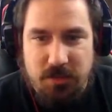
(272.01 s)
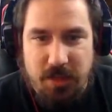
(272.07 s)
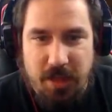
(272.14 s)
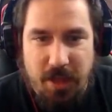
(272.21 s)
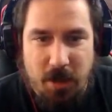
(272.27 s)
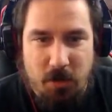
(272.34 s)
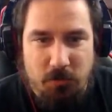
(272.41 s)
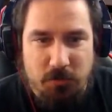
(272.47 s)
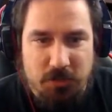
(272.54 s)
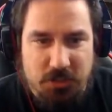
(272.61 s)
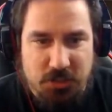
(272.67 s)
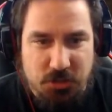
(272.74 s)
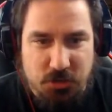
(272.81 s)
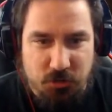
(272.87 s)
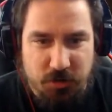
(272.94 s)
Out in the
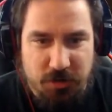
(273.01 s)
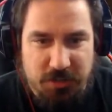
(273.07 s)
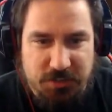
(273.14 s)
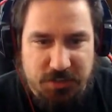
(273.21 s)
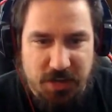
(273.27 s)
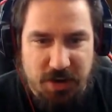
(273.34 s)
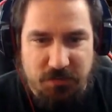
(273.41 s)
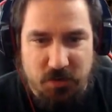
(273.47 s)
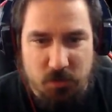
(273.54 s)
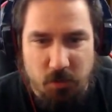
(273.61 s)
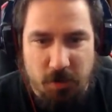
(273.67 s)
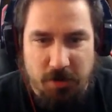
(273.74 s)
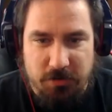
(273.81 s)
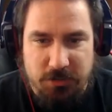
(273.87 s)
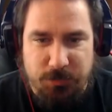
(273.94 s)
streets
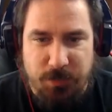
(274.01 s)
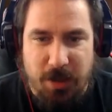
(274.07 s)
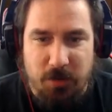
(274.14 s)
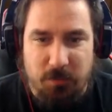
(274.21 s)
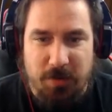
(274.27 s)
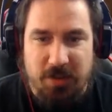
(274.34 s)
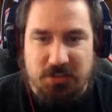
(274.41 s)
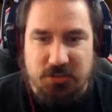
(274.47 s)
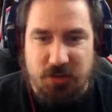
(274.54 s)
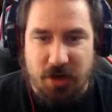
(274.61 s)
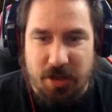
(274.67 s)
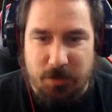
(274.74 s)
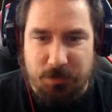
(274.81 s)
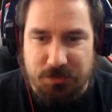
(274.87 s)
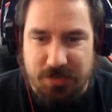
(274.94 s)
everywhere, Spider-Man's
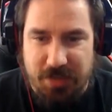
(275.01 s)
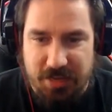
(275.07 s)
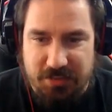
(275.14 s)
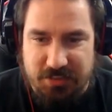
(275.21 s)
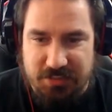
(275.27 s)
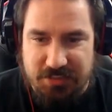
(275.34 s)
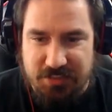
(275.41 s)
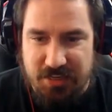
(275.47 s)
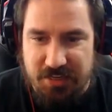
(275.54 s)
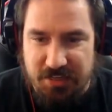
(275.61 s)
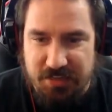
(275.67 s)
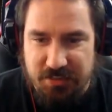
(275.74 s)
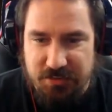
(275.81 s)
trying to protect the city.